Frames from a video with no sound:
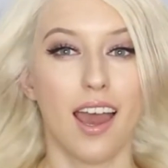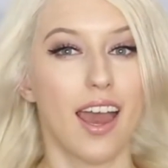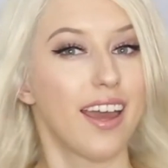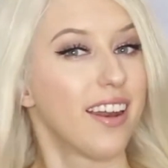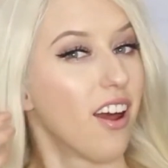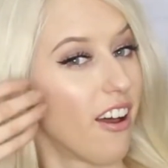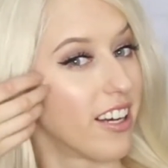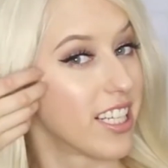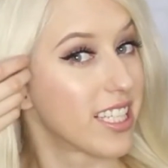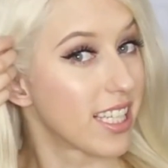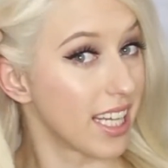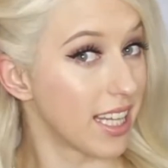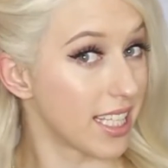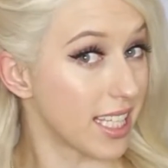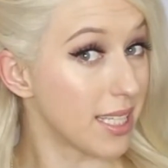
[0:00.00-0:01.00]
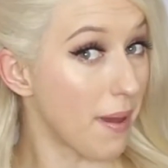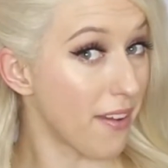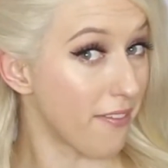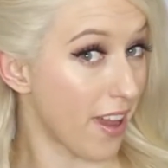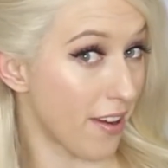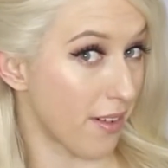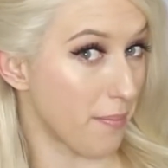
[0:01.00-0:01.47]
And honestly, this is
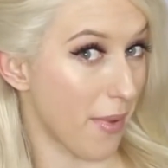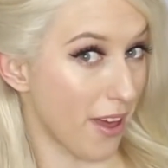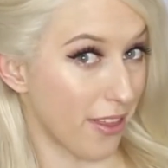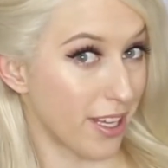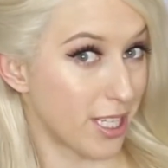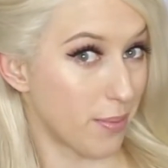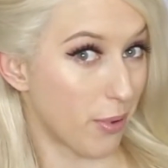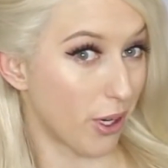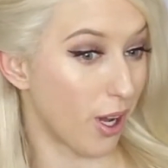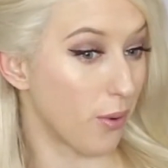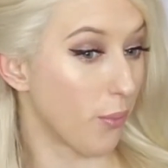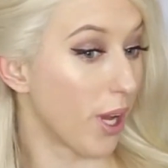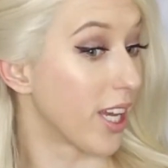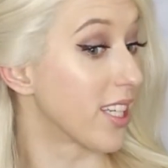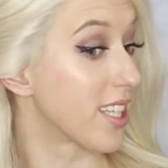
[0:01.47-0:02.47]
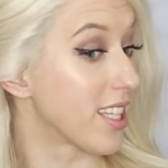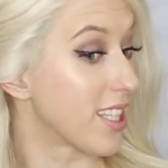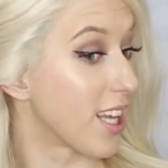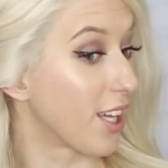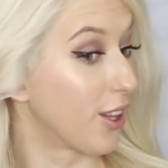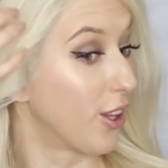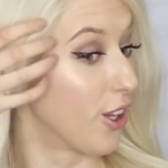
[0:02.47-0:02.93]
my favorite method to put on wigs because
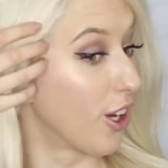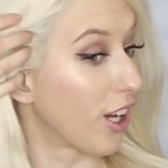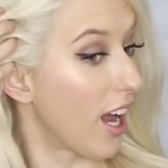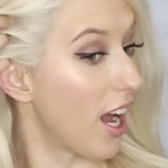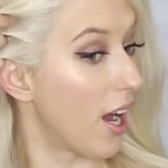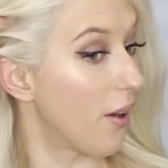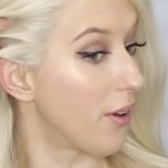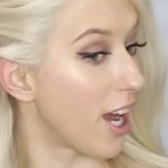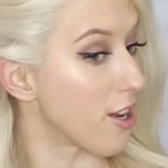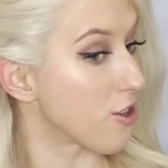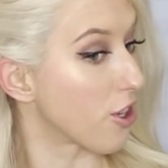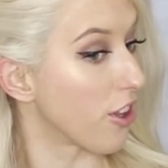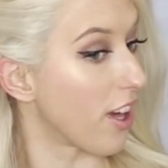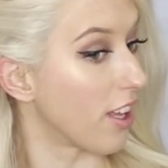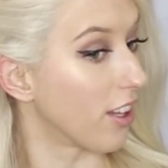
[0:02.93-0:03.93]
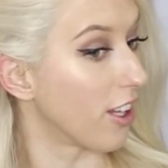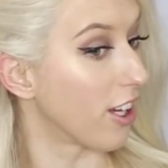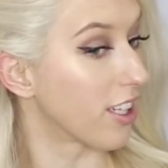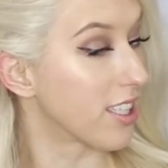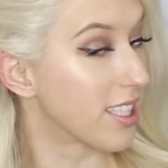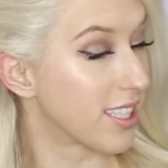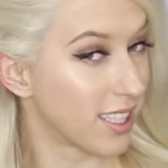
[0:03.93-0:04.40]
like look how natural that
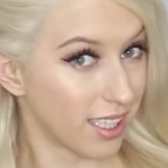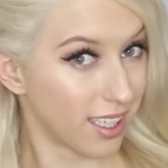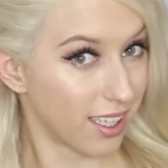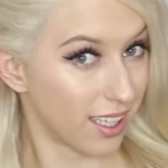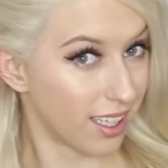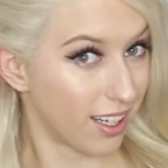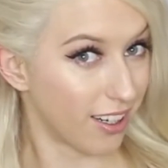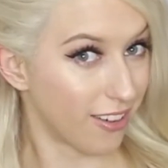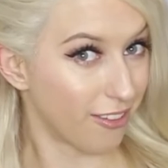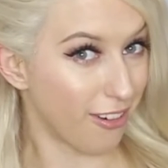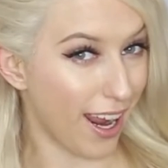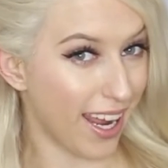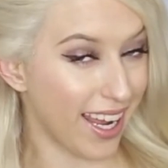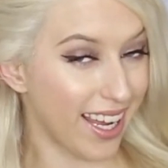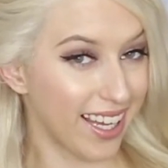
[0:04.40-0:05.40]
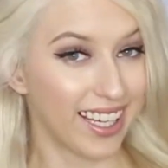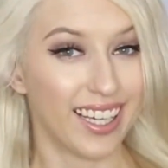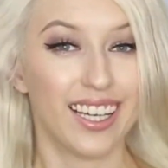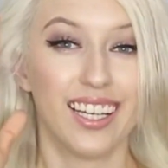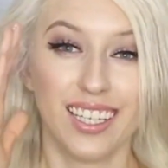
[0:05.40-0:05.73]
looks, right?